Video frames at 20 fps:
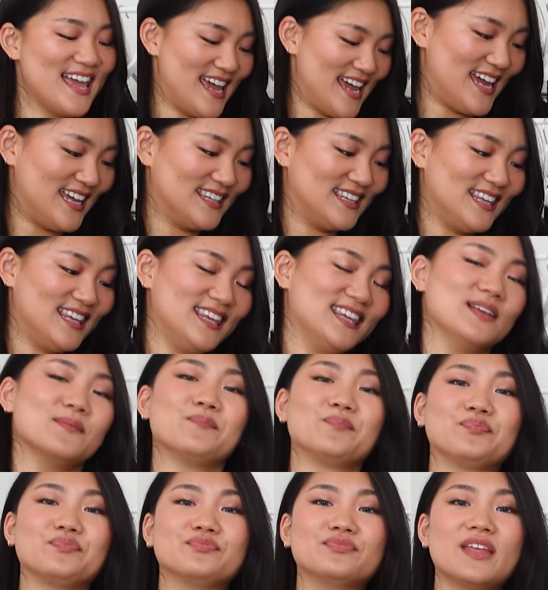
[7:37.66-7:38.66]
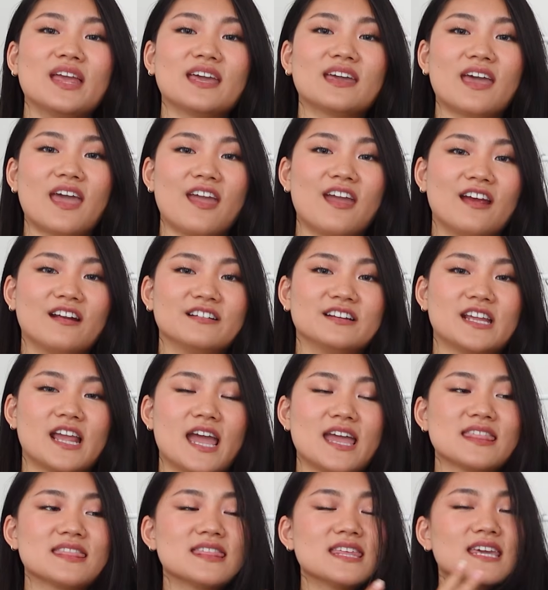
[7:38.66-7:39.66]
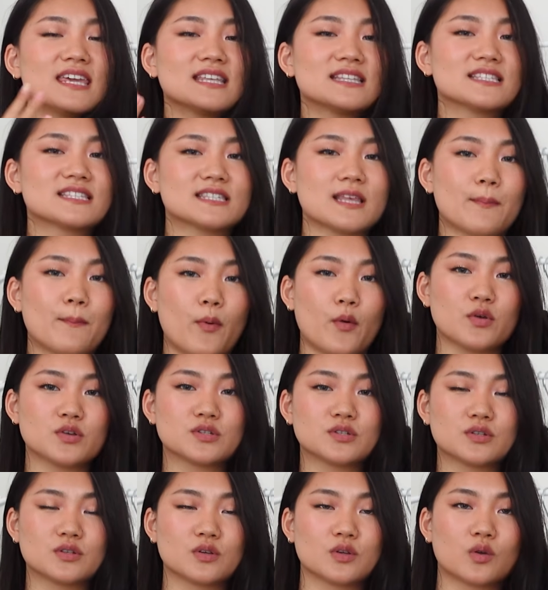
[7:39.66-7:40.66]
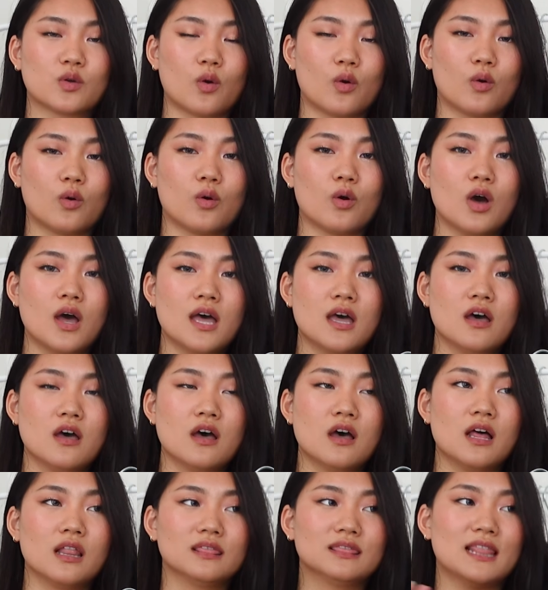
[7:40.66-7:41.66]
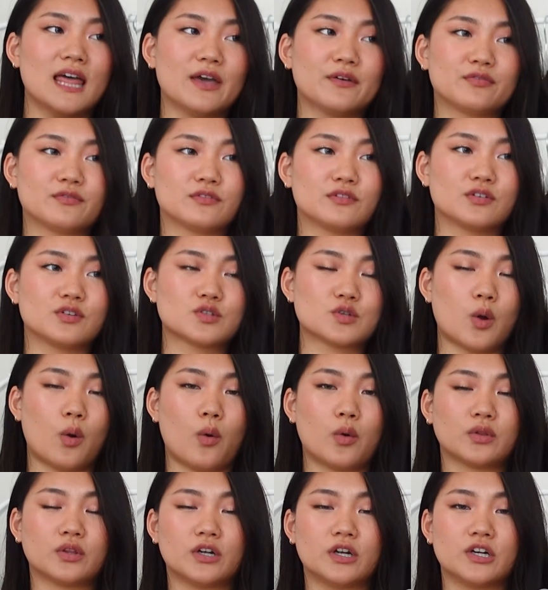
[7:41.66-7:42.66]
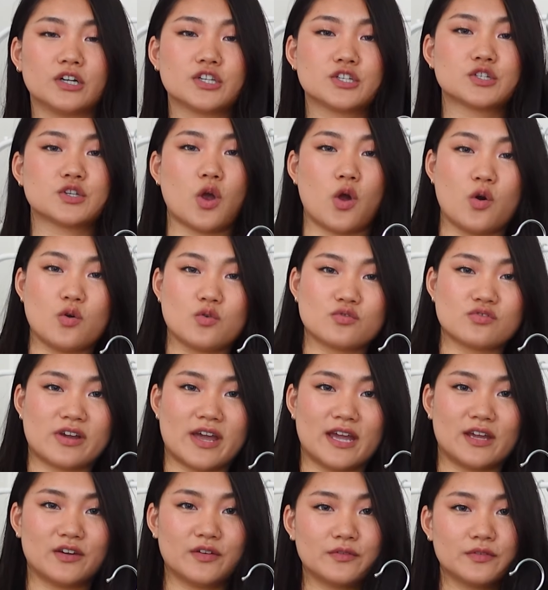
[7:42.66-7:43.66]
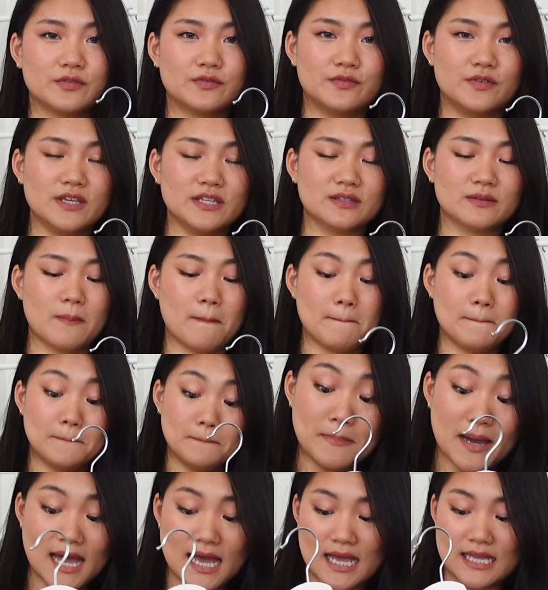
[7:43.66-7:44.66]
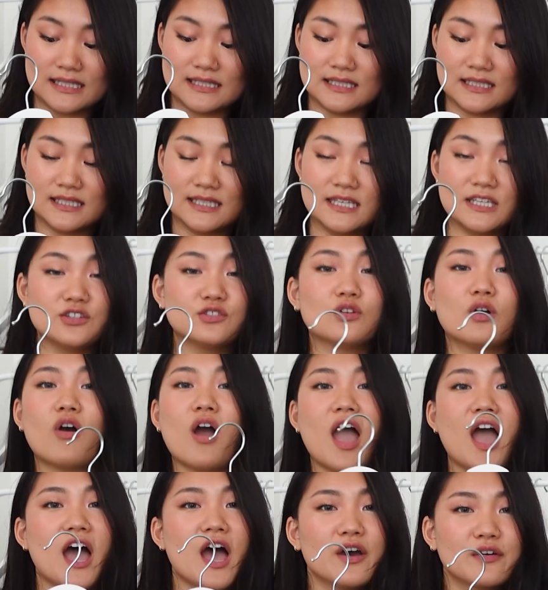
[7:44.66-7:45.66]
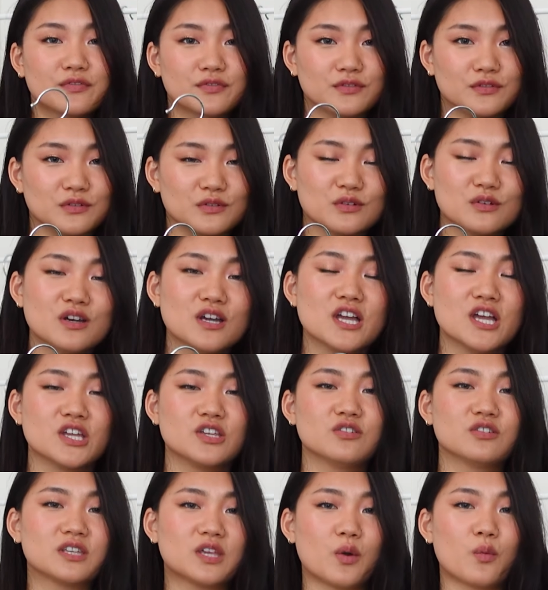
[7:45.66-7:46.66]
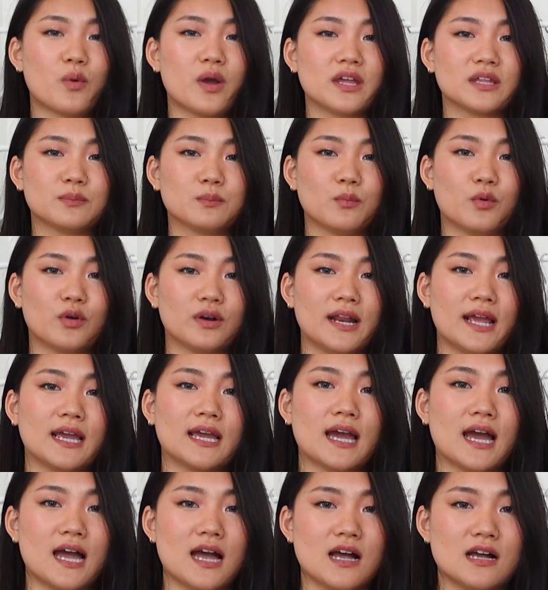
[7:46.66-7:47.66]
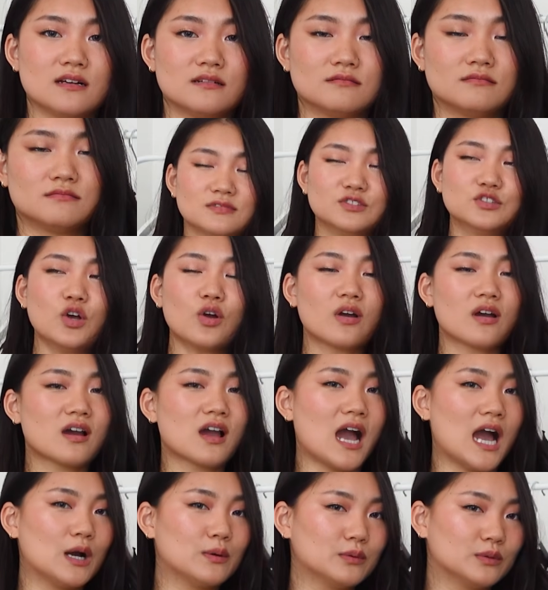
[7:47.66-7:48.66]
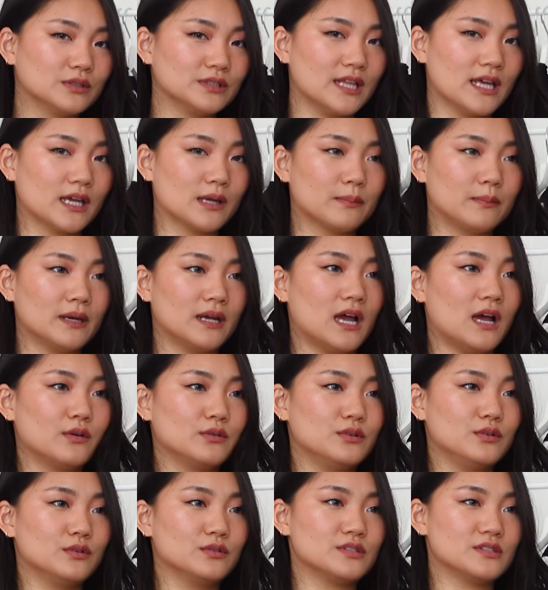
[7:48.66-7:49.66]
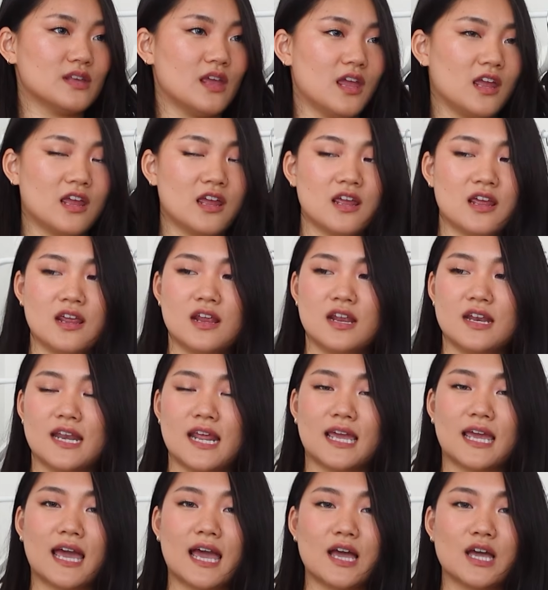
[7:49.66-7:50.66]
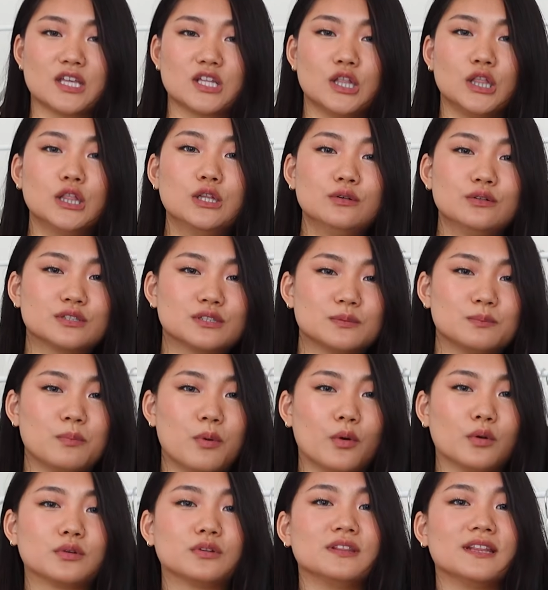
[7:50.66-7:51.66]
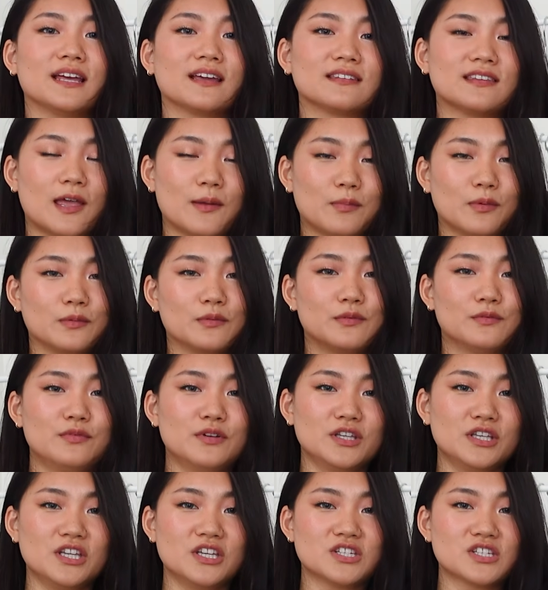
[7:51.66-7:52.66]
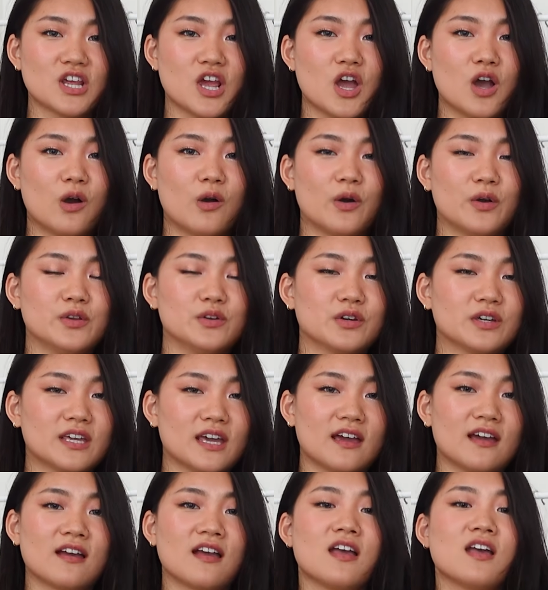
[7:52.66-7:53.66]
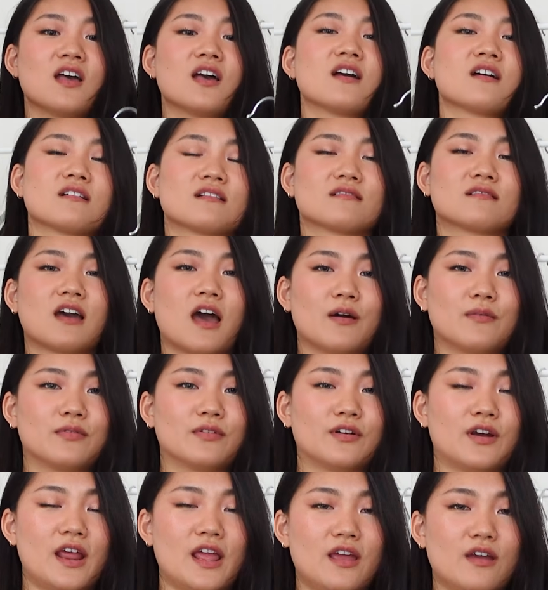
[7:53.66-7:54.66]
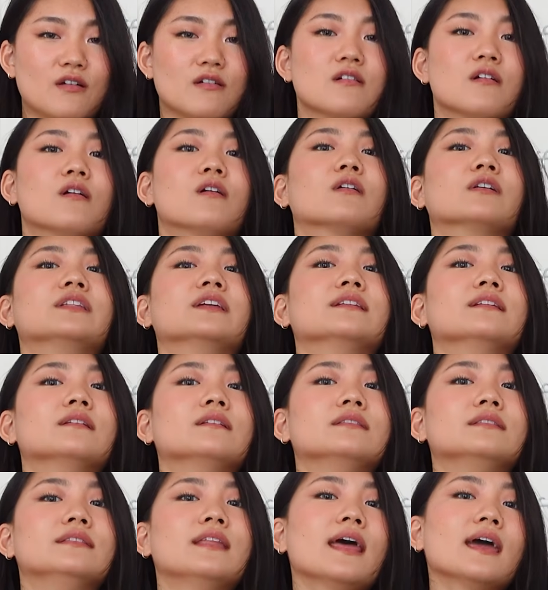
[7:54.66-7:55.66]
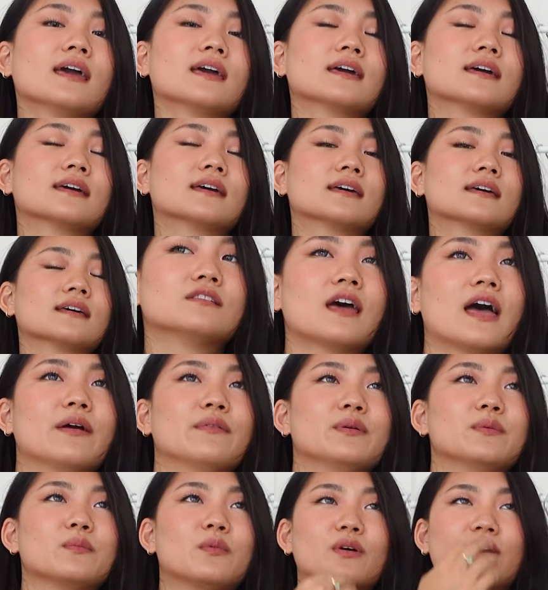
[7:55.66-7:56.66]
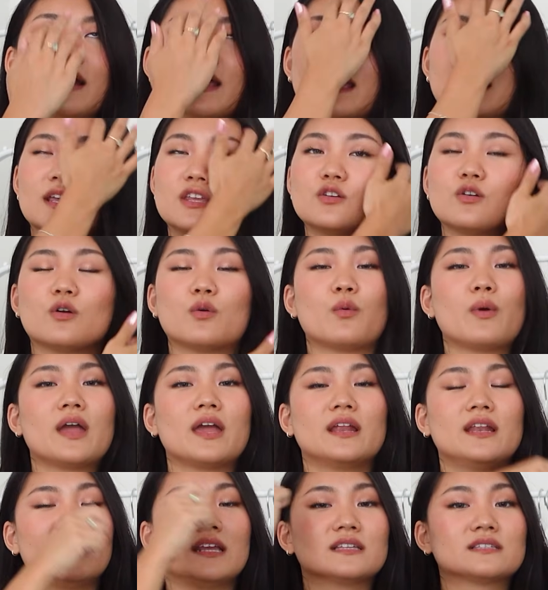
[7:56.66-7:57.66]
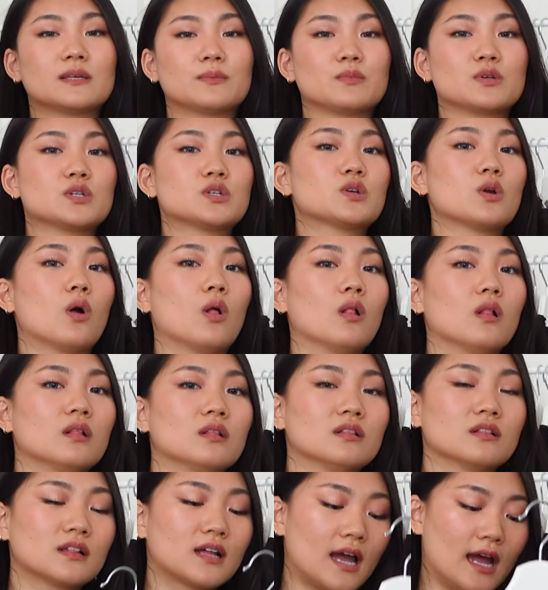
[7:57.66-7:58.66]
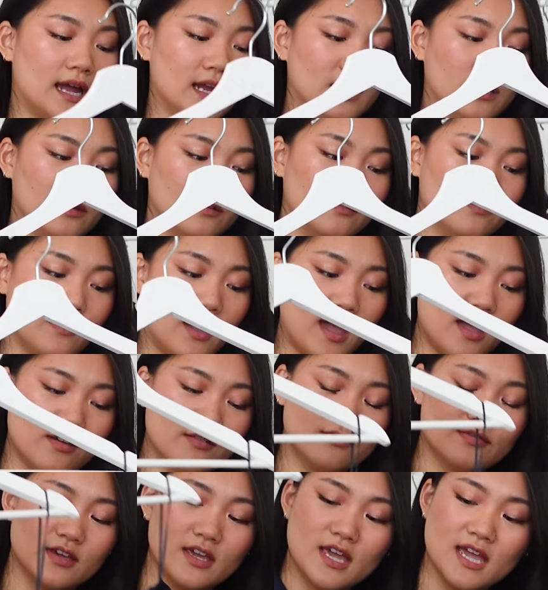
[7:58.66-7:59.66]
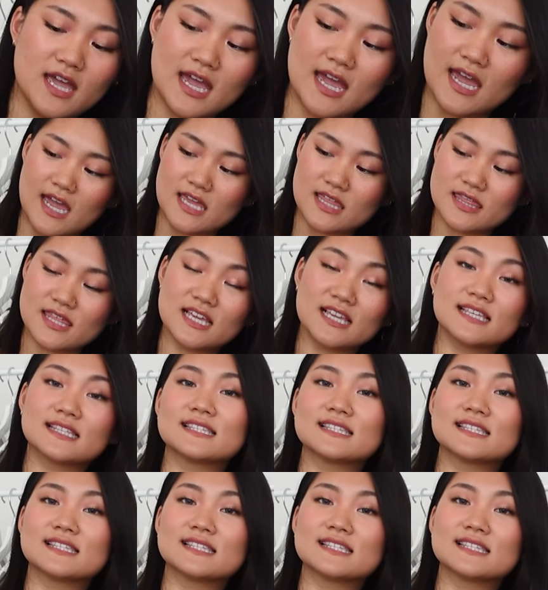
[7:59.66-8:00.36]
And the neck area, I think it's supposed to go left shoulder shown kind of a fit, but you don't have to. You can wear it more like a, not cowl neck, but how do you say, like a loose boat neck type of finish, or you can cover all the neck to have it more like you're wearing some shawl kind of vibe. I think